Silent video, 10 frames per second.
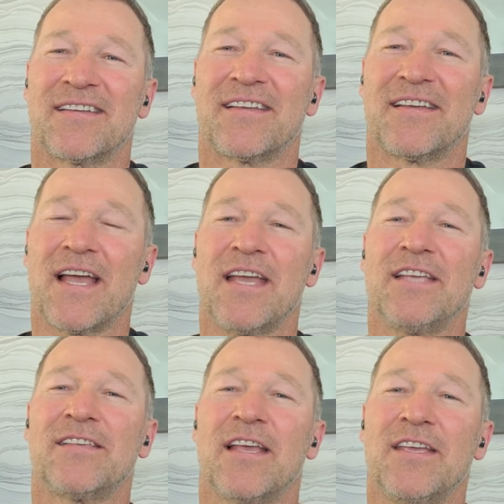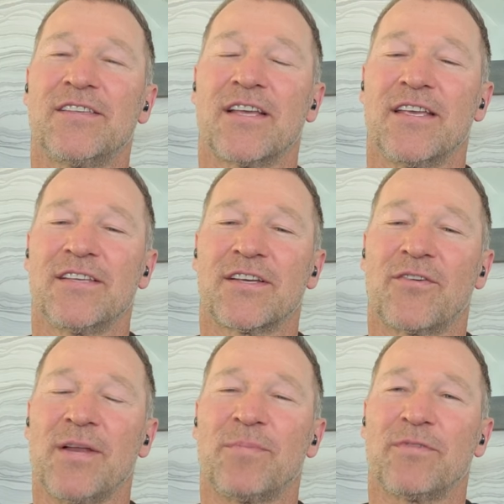Okay. Well, yeah, he's
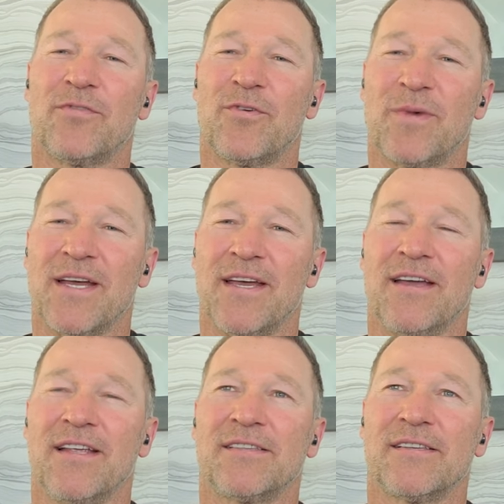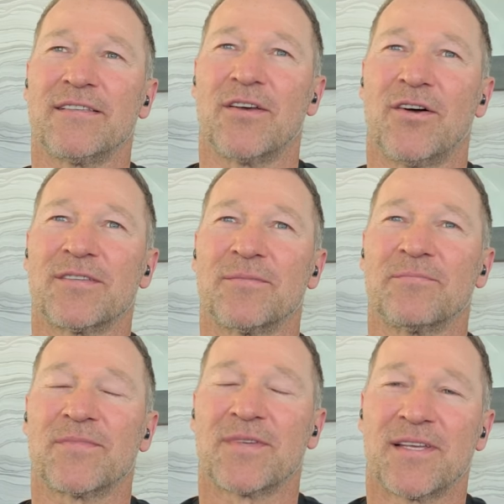a great performer. Yeah, he's
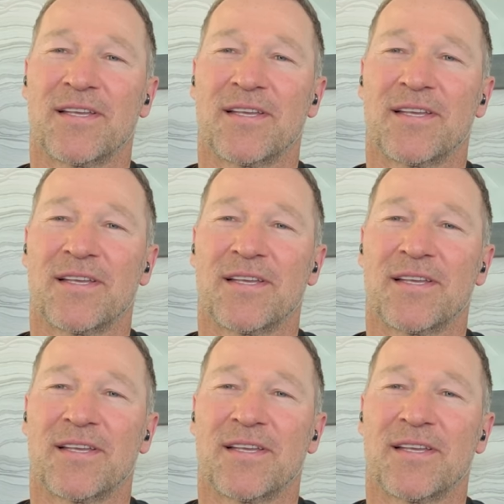awesome.